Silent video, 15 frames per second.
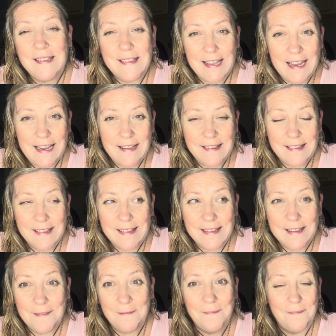signs
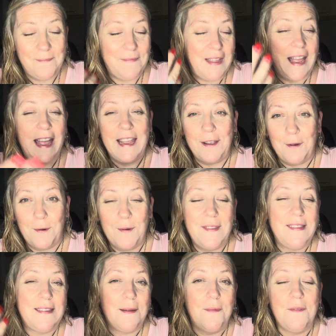that I got
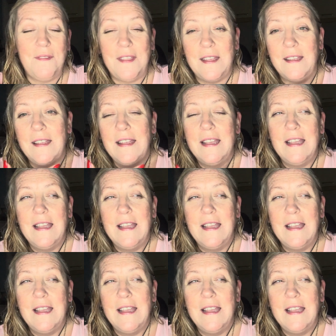and some of the